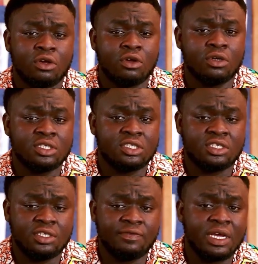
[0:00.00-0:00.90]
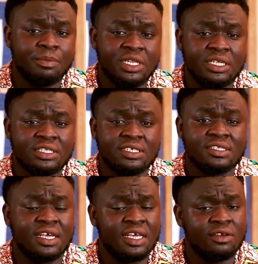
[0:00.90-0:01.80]
cognitive
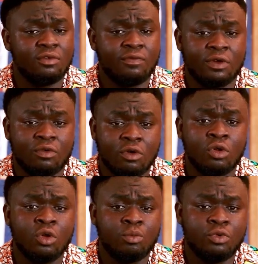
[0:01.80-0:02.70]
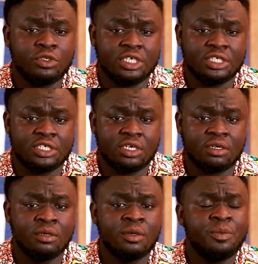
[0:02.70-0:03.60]
abilities, and overall potential.